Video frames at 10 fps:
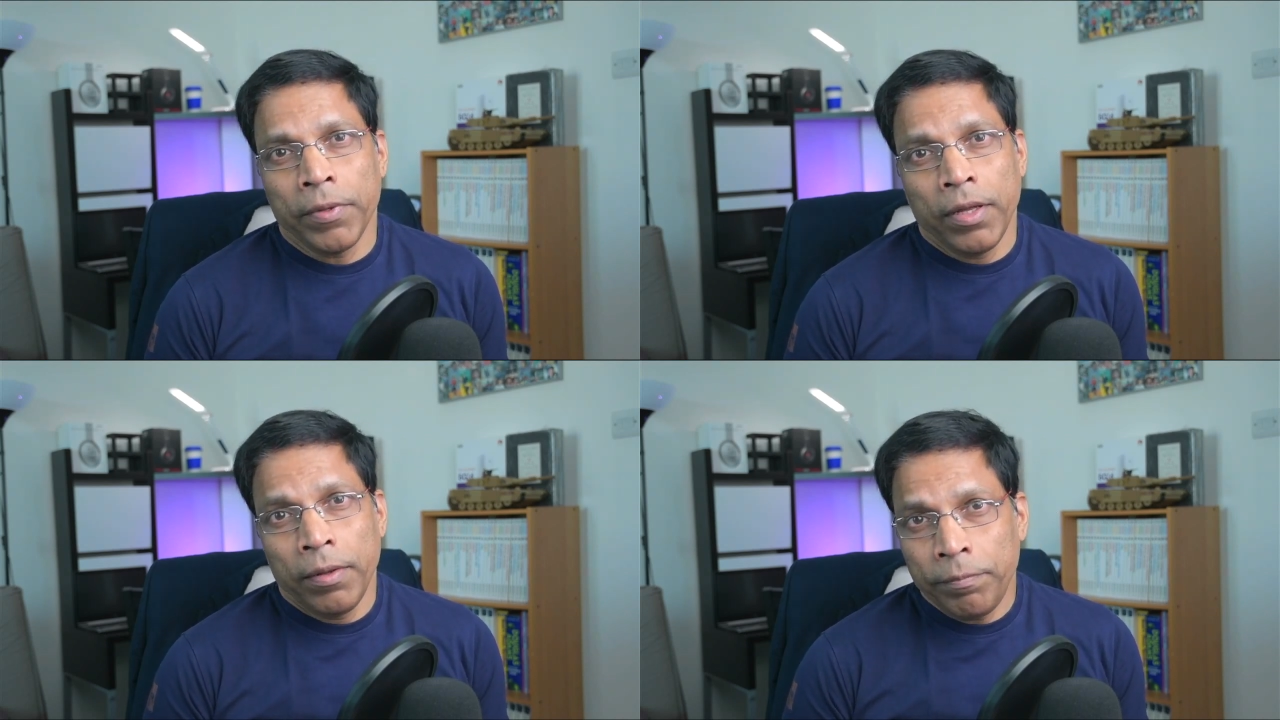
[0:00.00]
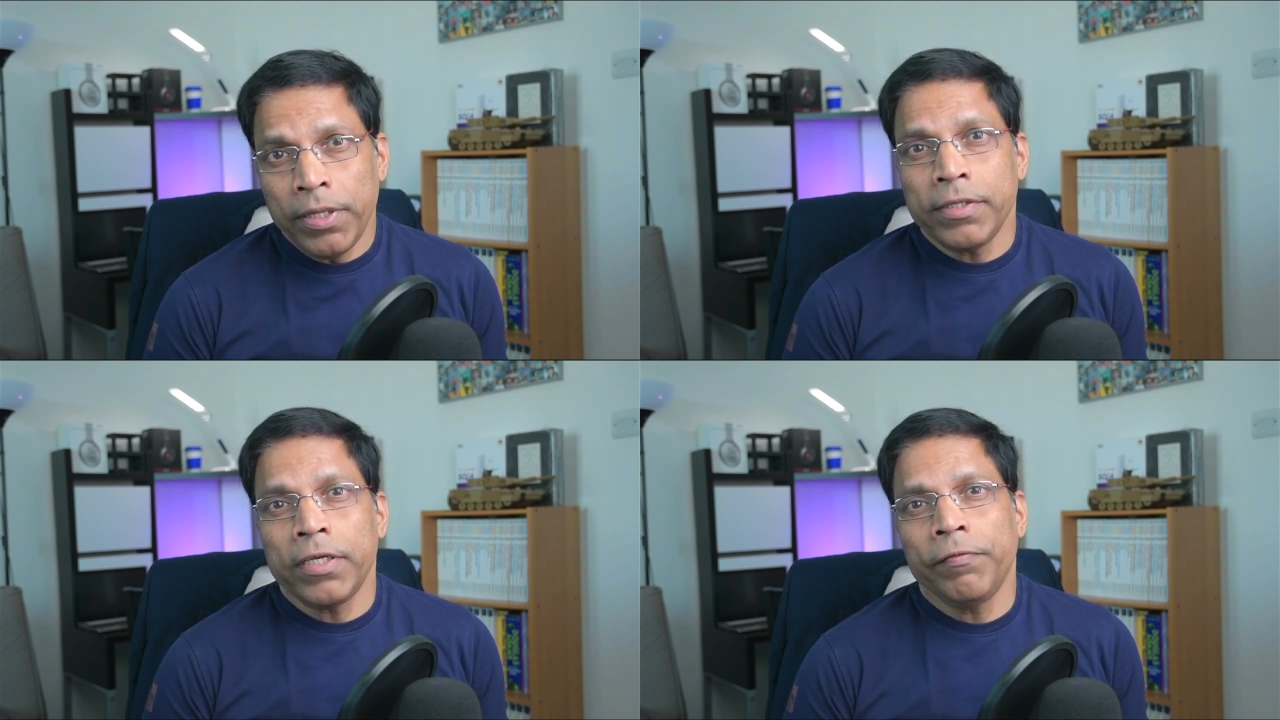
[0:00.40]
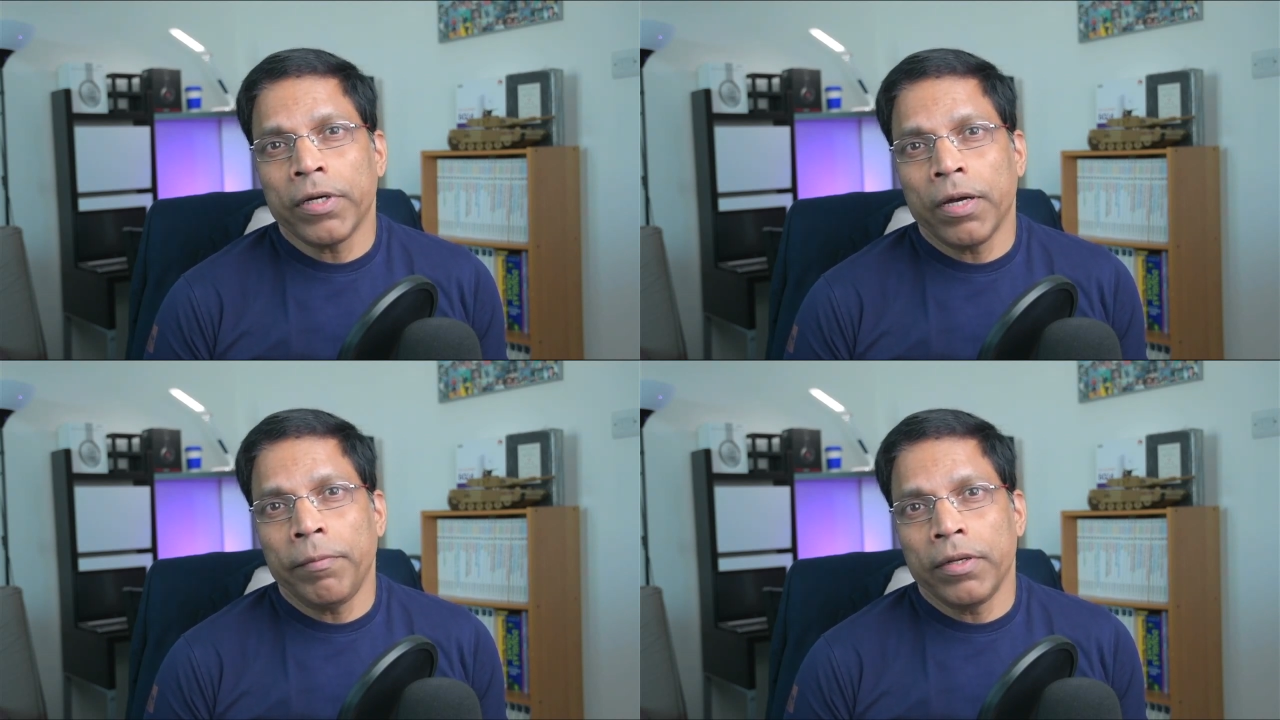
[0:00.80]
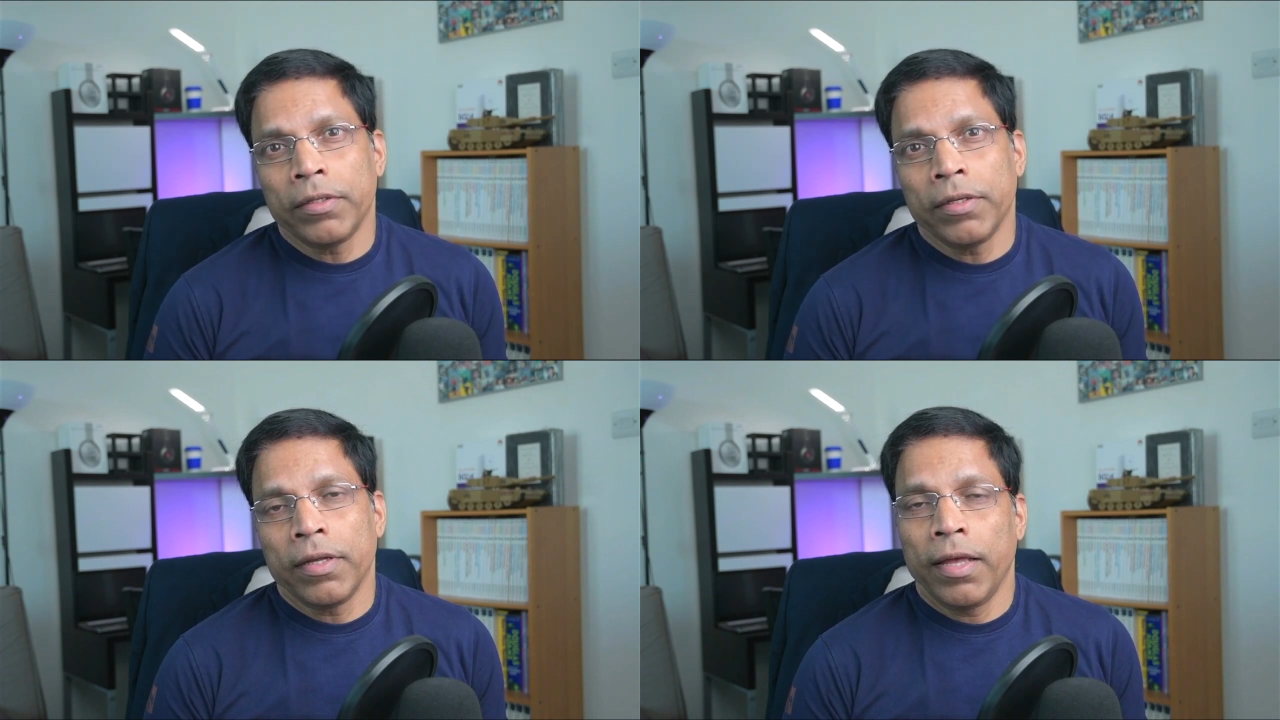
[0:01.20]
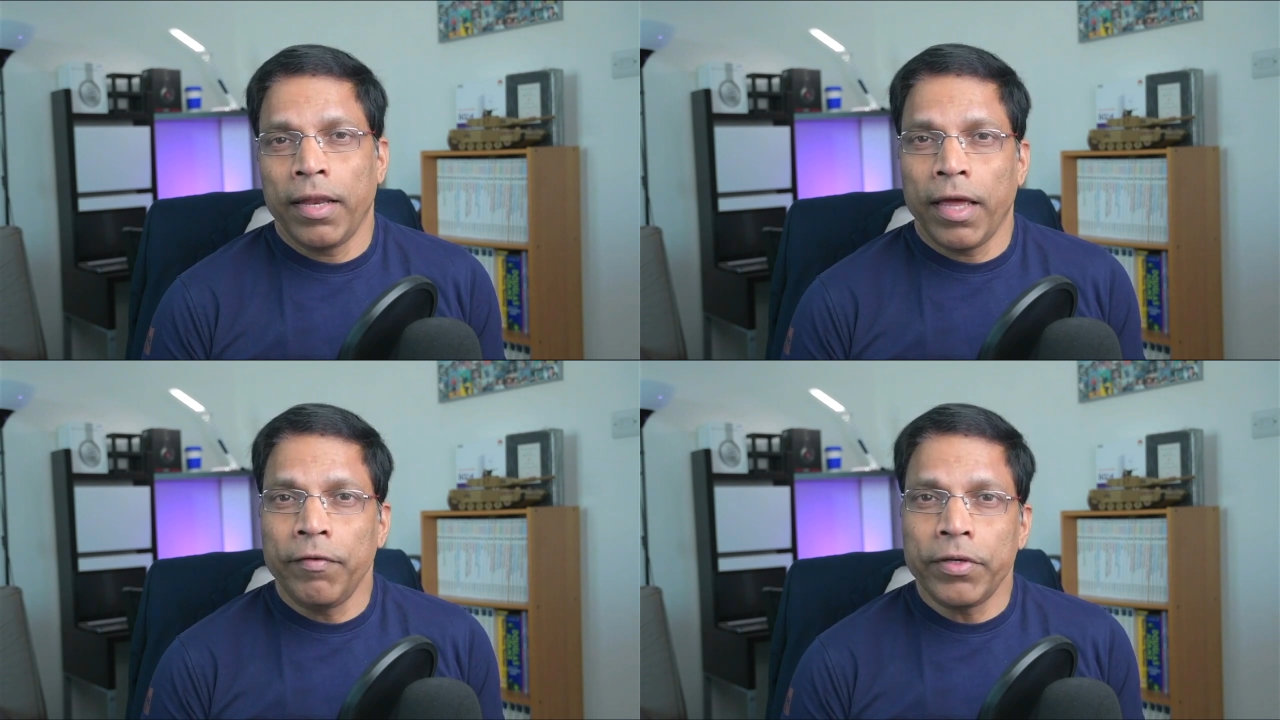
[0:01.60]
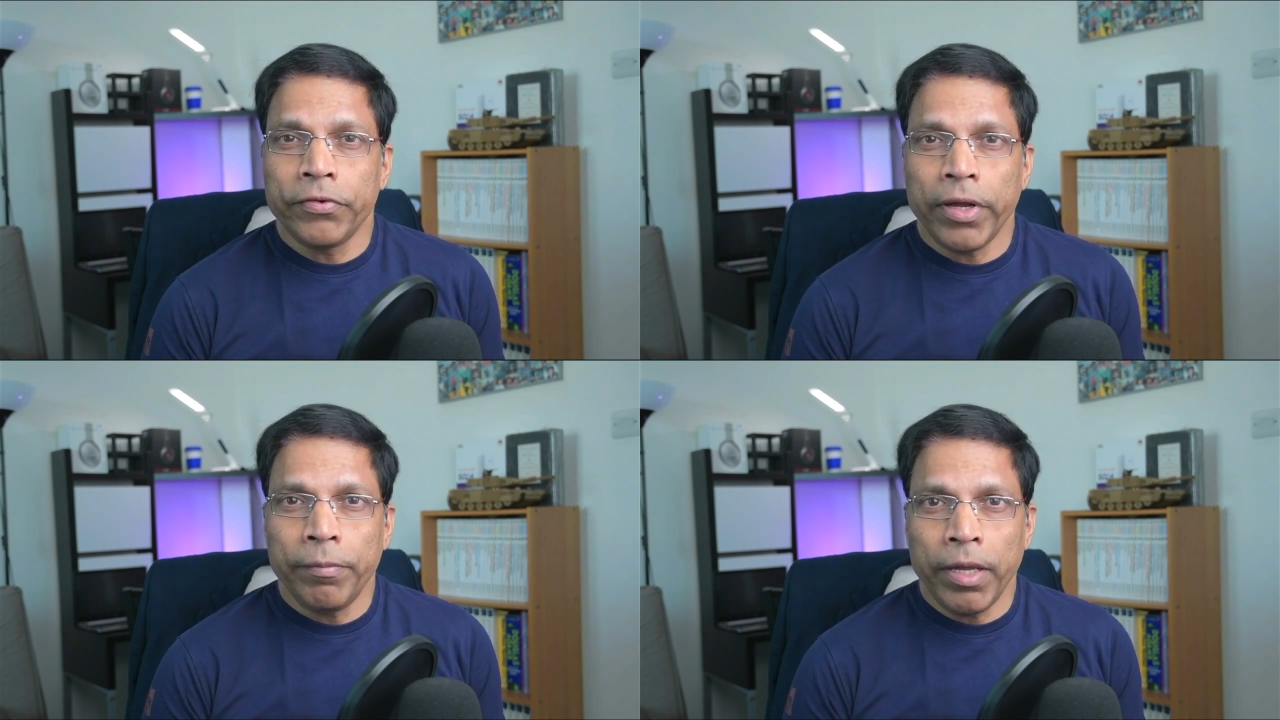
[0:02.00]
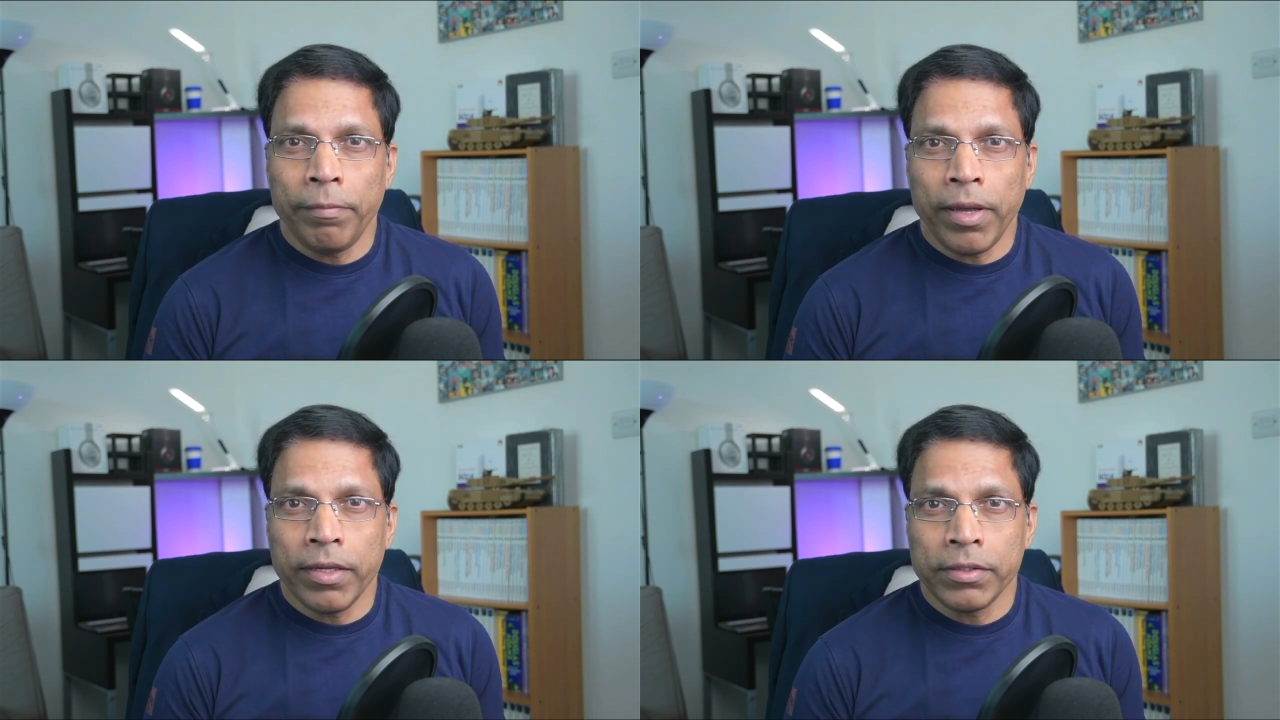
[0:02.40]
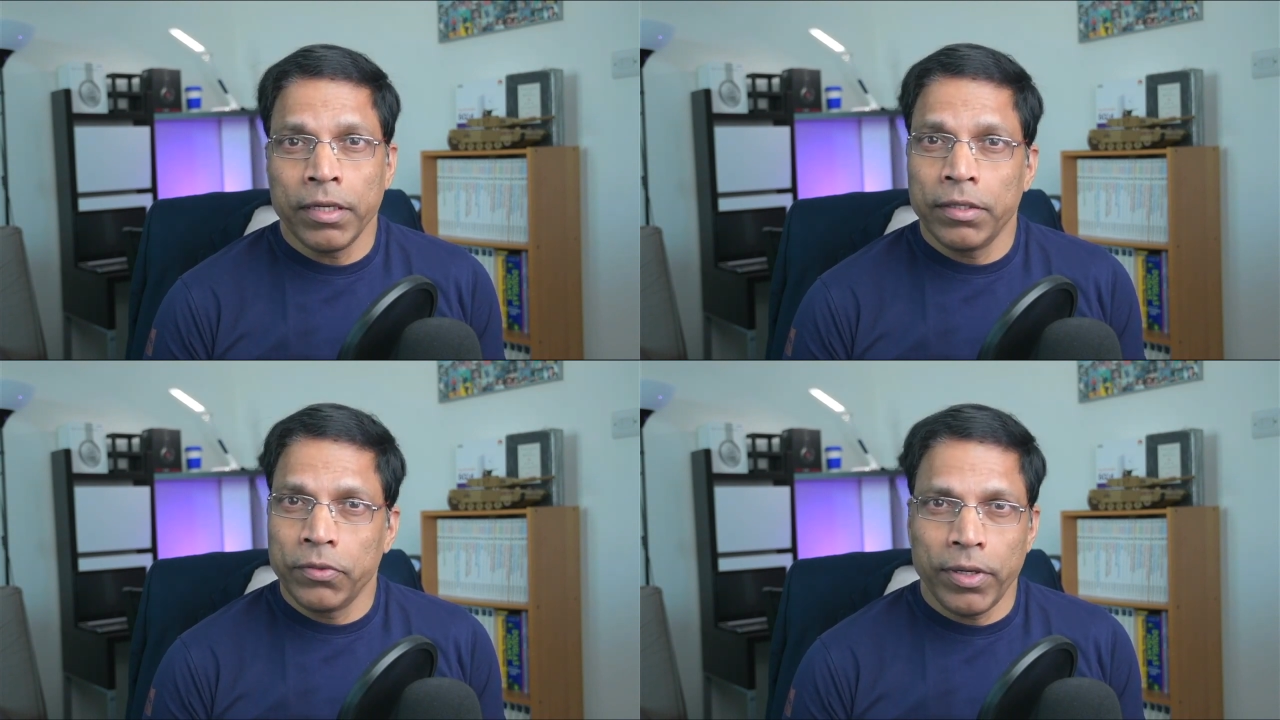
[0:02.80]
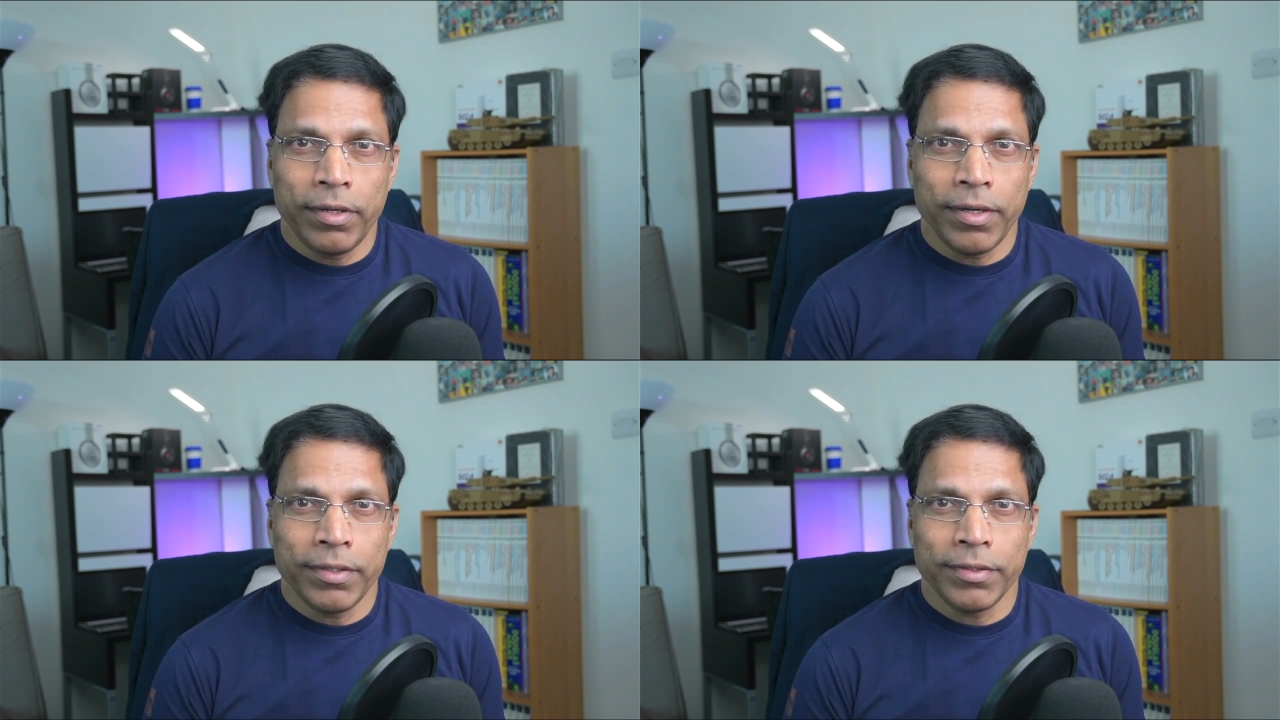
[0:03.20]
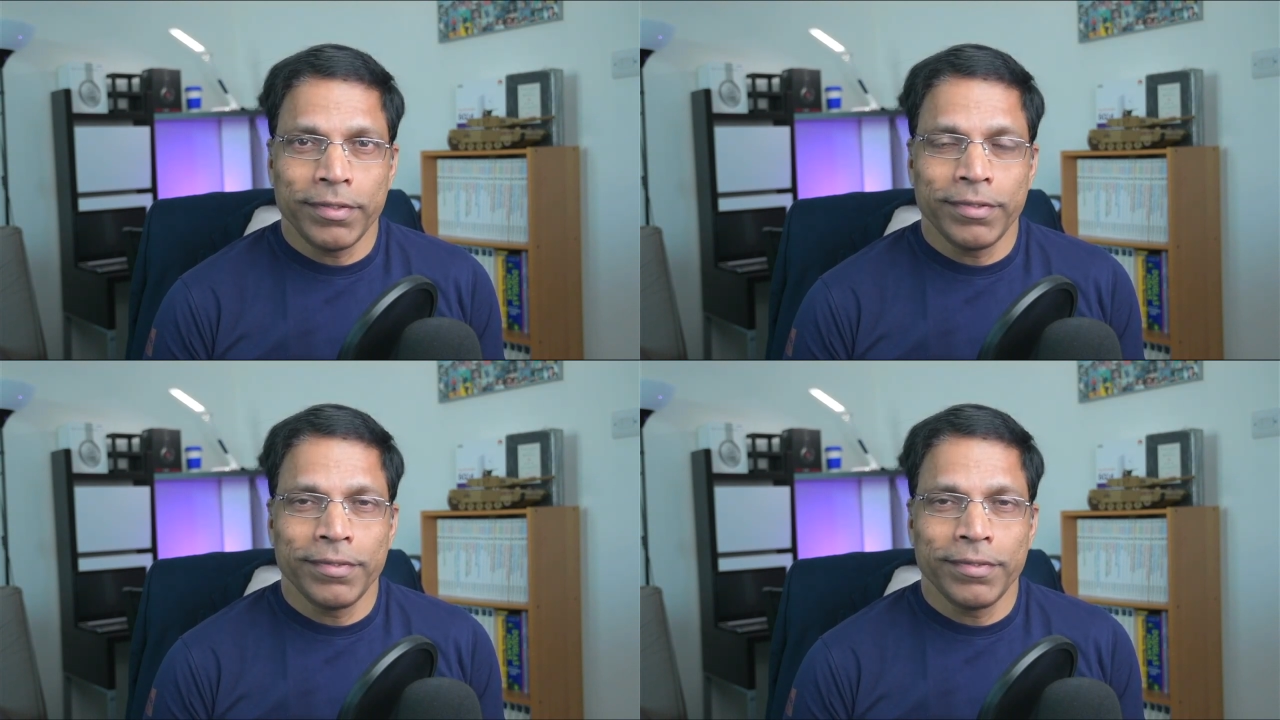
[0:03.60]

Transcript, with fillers: please leave a comment and I will try my best to address it.